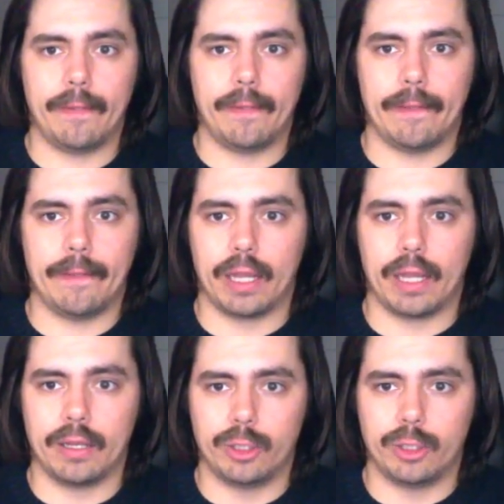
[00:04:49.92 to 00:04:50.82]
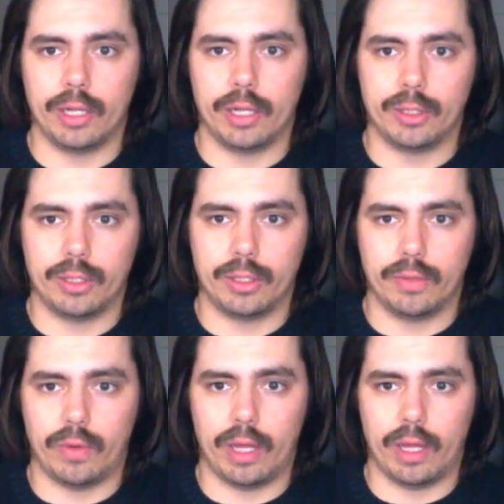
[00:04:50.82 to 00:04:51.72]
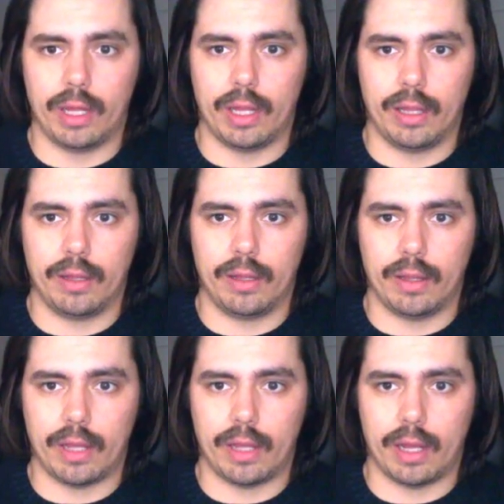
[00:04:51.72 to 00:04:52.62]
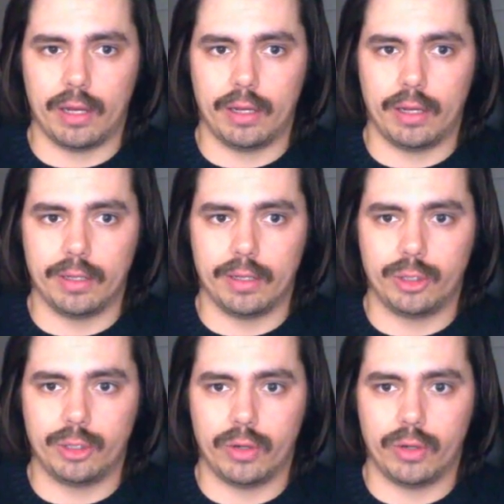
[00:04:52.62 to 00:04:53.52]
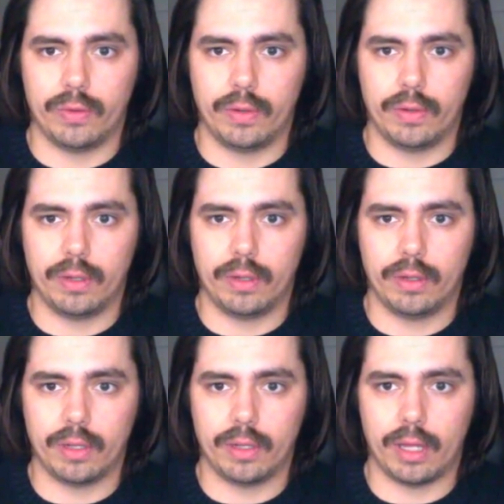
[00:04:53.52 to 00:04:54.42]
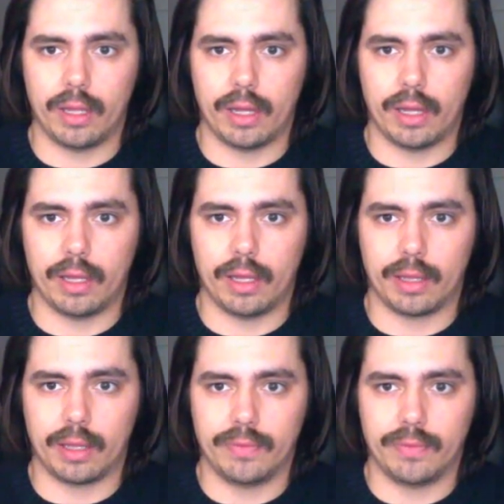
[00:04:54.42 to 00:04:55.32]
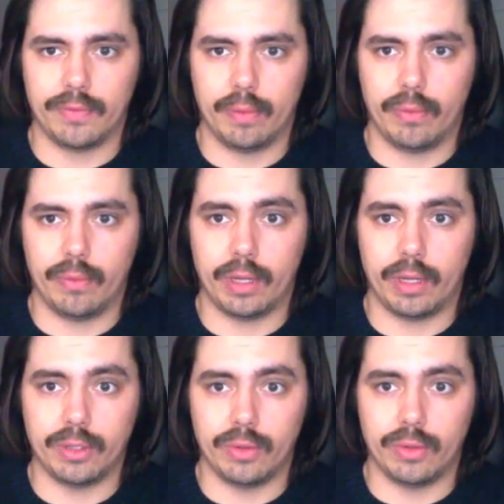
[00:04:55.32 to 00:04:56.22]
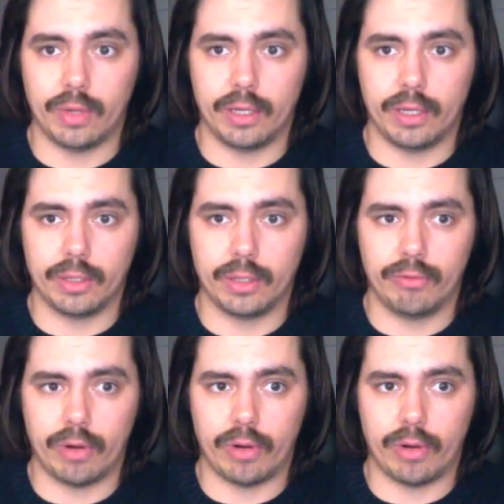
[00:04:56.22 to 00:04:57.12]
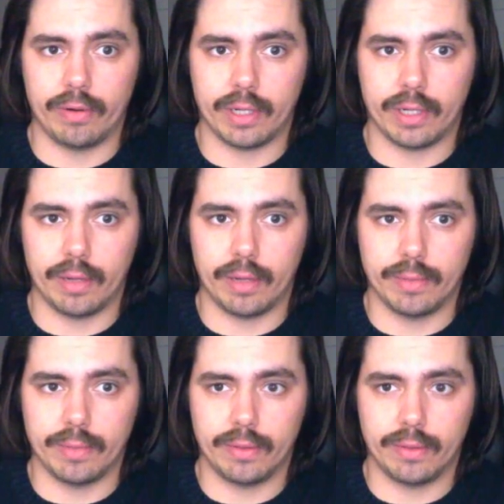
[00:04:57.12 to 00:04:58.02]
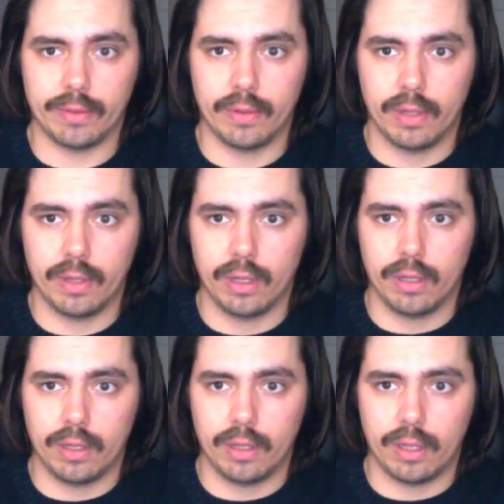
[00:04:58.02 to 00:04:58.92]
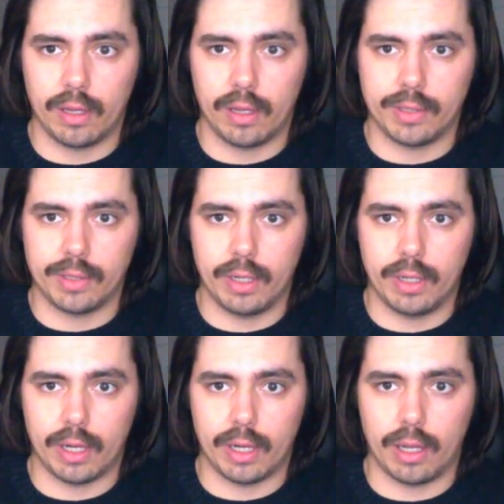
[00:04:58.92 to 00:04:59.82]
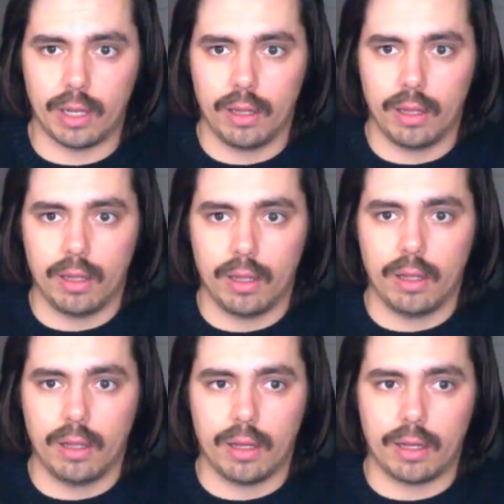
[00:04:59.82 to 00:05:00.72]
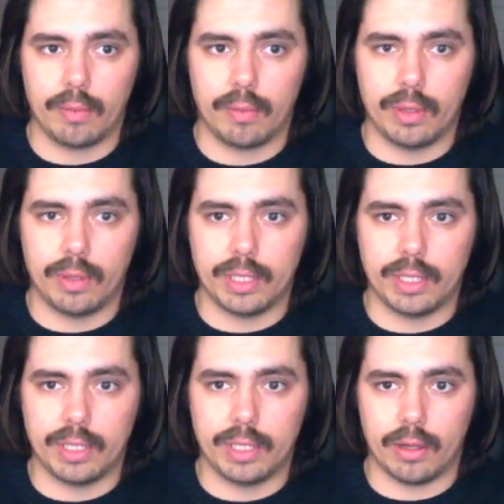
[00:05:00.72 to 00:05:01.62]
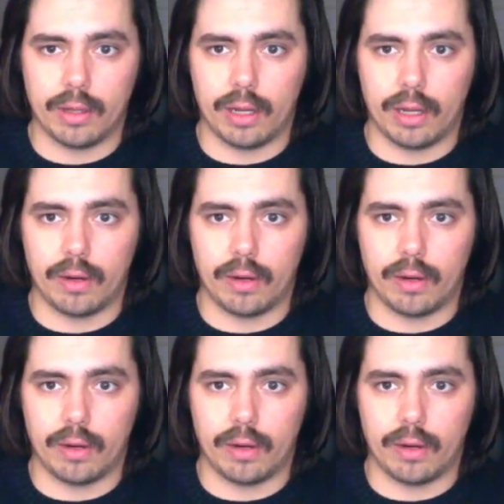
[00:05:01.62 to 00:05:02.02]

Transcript: I can change the way that is shown. I like this better, but we could do 24-hour time, so if it's midnight, I could put the date on there.